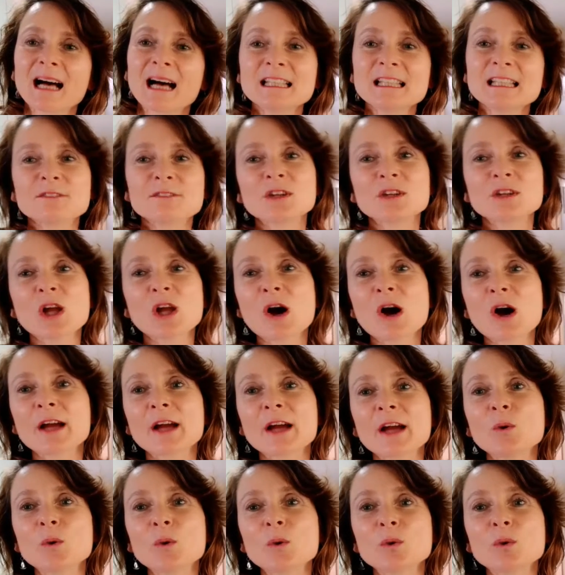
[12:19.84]
Leave a
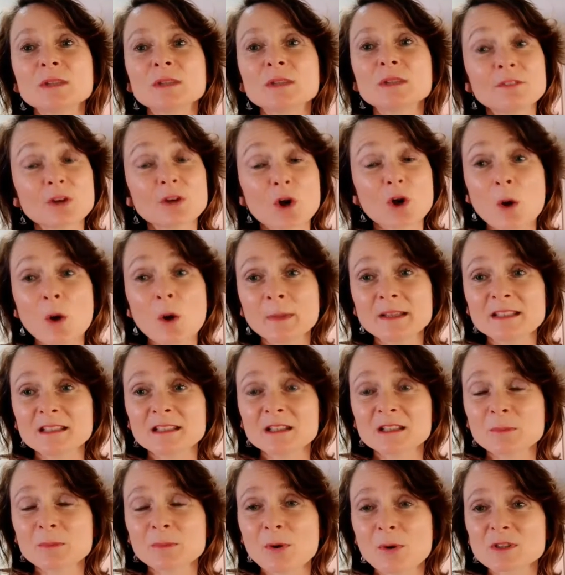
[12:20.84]
like or leave a comment
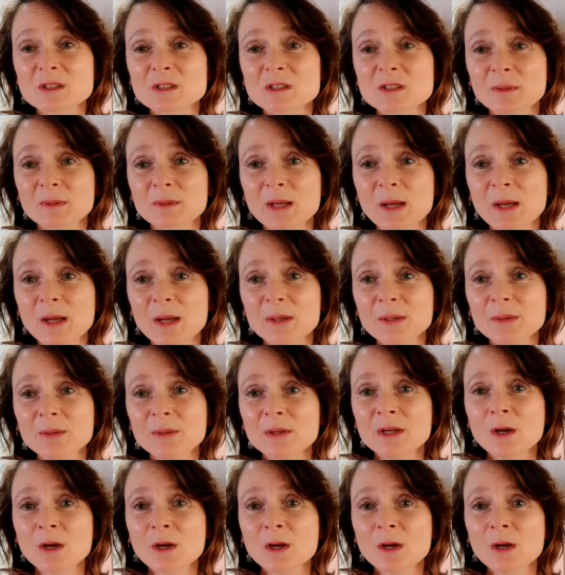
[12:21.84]
in the box below,